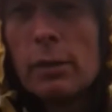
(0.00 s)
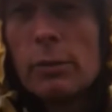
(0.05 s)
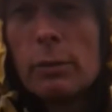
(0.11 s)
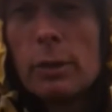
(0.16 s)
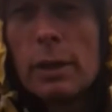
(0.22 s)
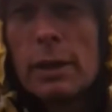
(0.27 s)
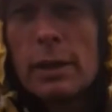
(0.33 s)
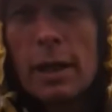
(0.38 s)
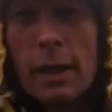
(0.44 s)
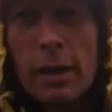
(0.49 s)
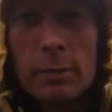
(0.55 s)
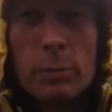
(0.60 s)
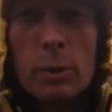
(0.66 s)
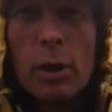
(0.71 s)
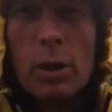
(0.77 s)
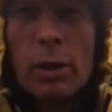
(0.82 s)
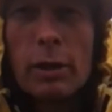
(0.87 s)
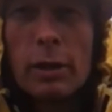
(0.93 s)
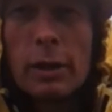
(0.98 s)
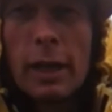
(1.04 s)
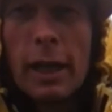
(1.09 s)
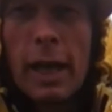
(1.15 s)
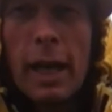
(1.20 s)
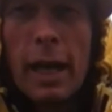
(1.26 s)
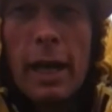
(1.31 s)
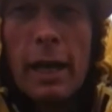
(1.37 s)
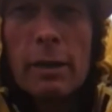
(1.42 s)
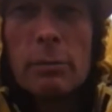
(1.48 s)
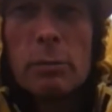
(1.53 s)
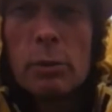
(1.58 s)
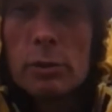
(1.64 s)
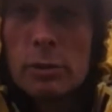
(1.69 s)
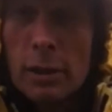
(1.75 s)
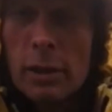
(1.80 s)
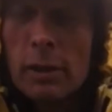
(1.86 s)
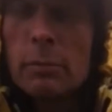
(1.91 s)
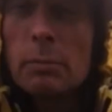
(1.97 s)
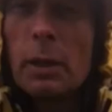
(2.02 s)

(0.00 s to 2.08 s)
with Colorbond and put solar